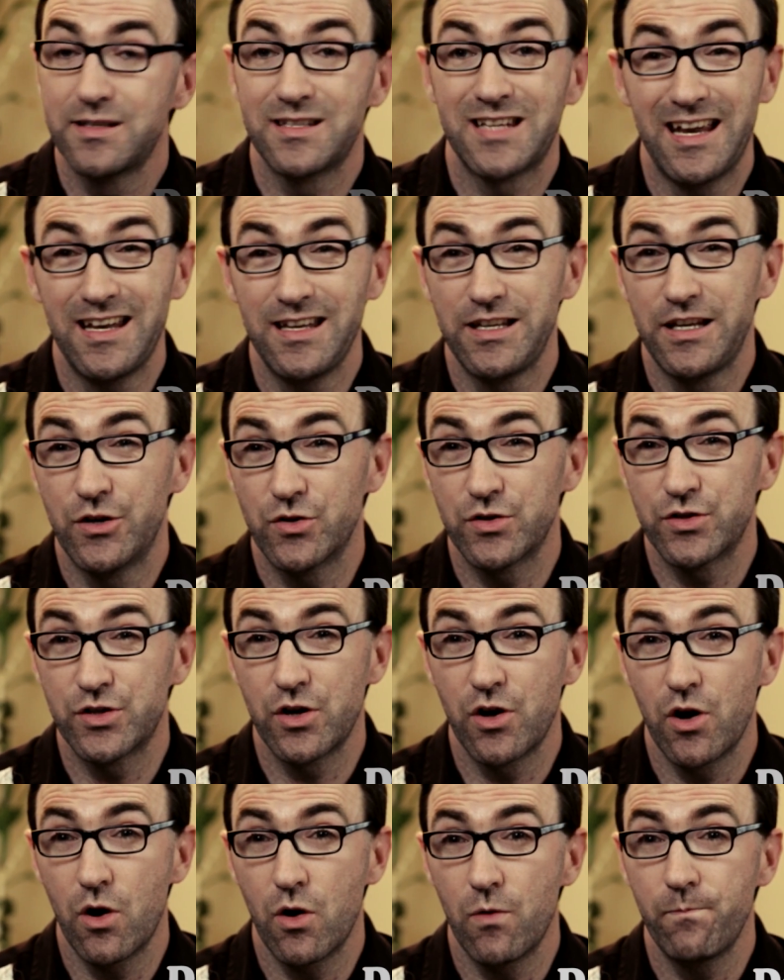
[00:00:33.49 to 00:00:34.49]
10 years
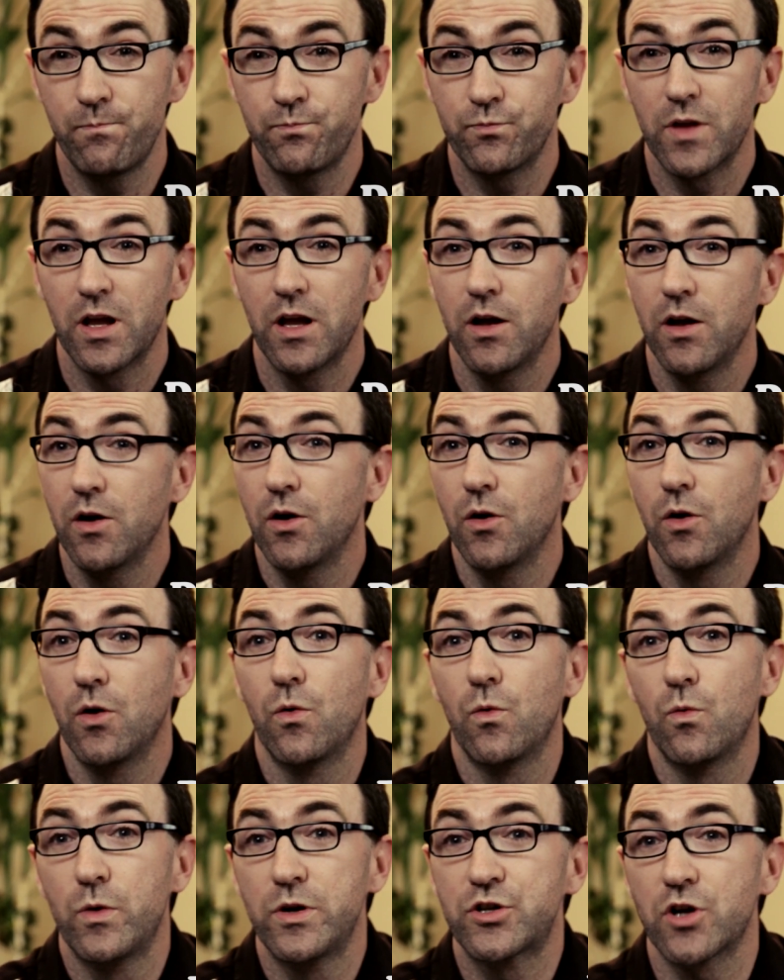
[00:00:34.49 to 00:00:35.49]
ago,
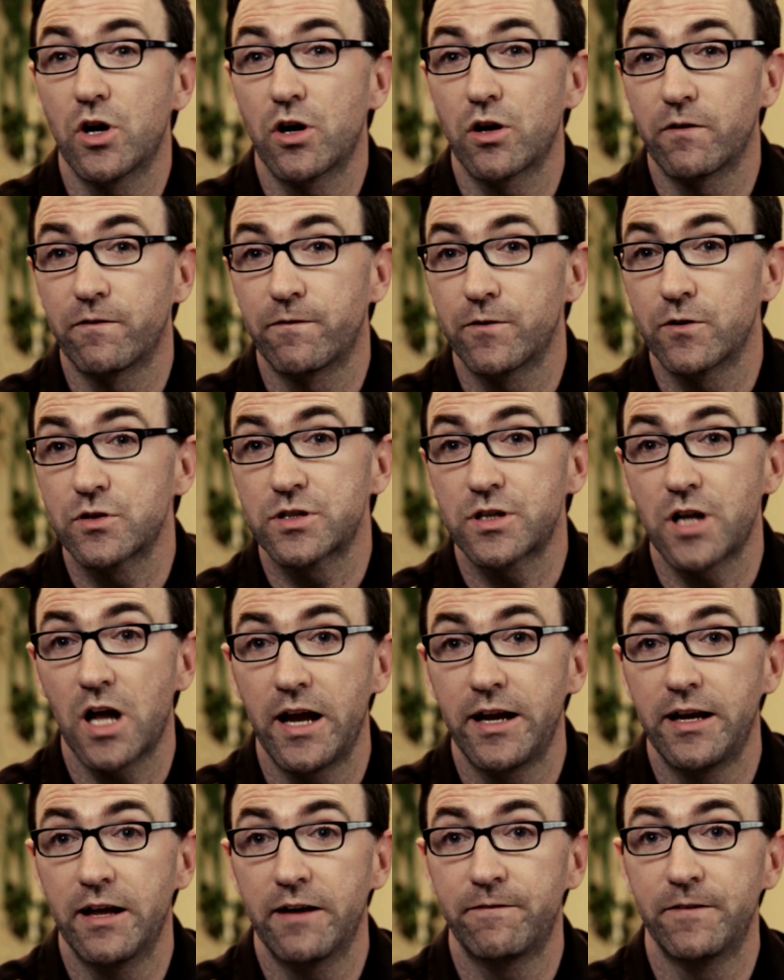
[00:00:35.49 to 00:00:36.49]
we shot our first
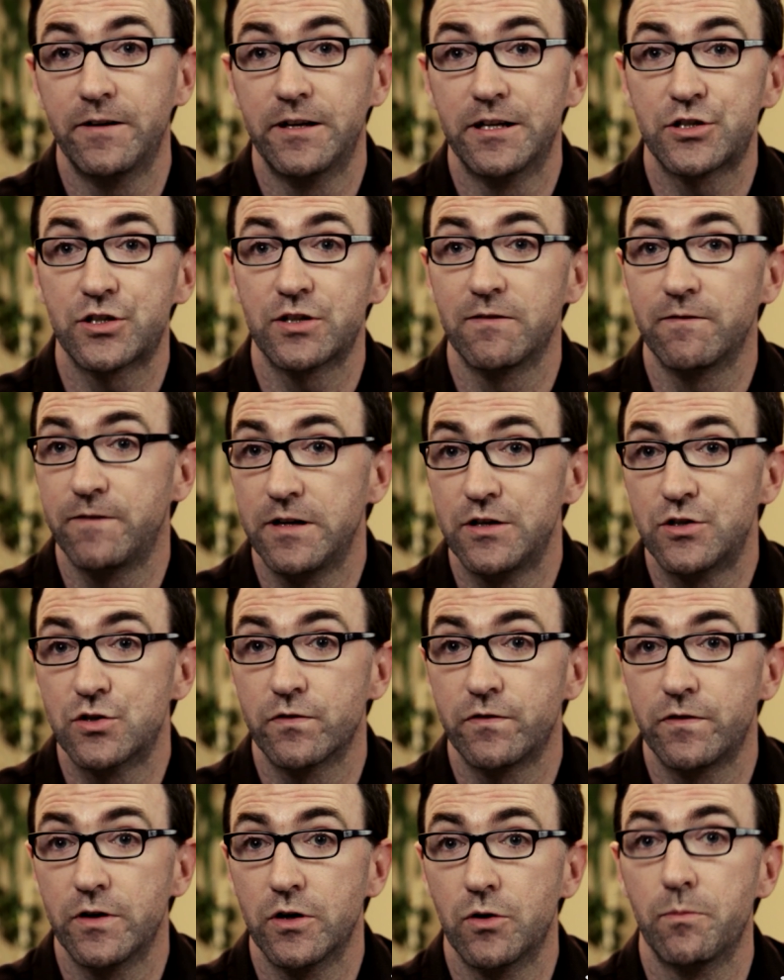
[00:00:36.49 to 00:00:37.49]
high-definition
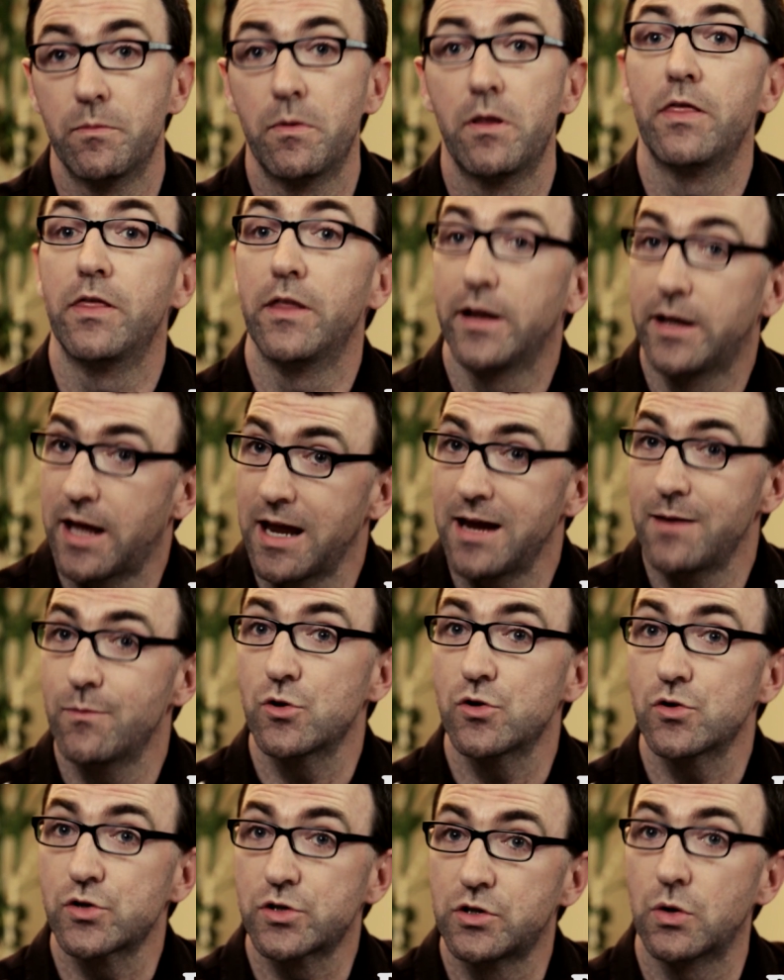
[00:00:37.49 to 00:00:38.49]
feature film, The
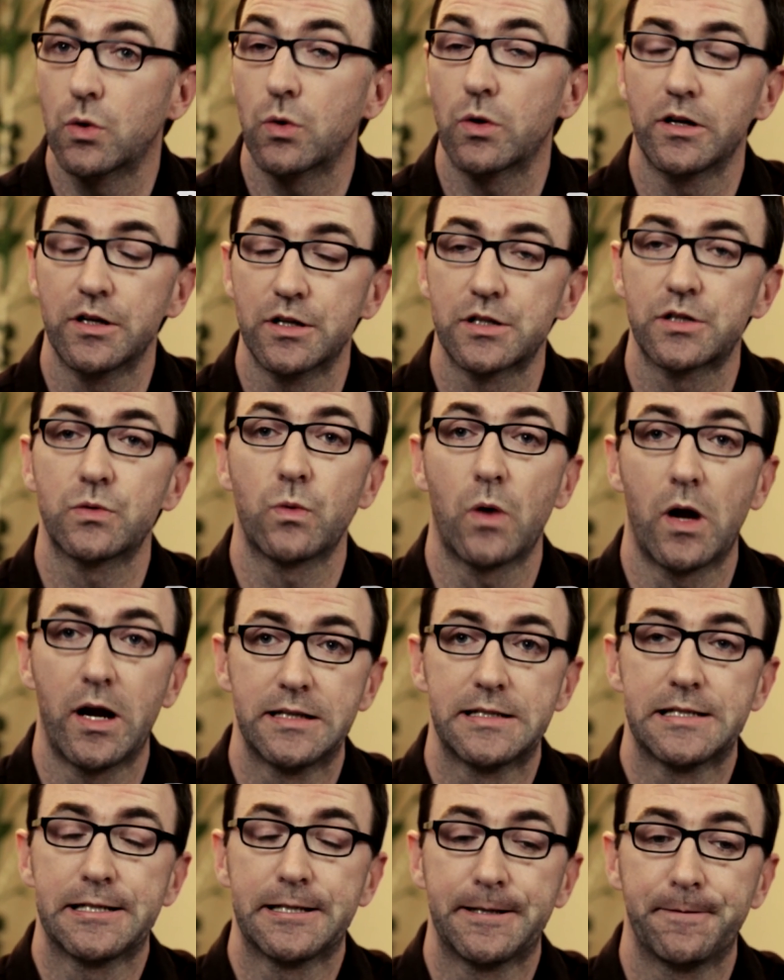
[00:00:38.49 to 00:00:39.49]
Gamer's Dorkness
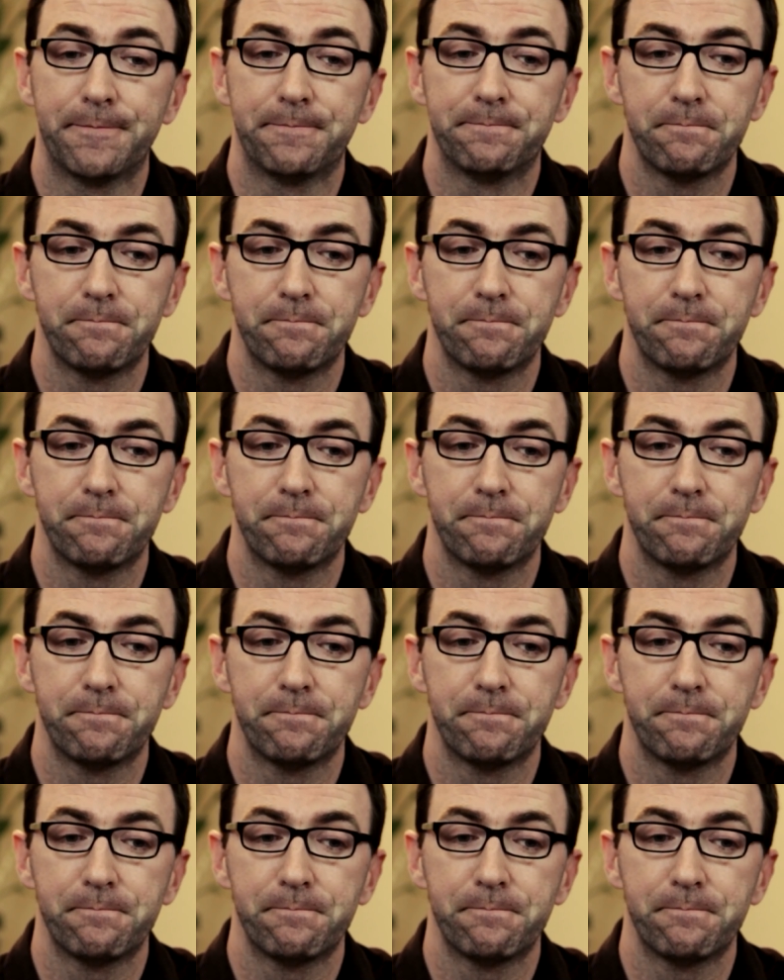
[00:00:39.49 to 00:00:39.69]
Rising.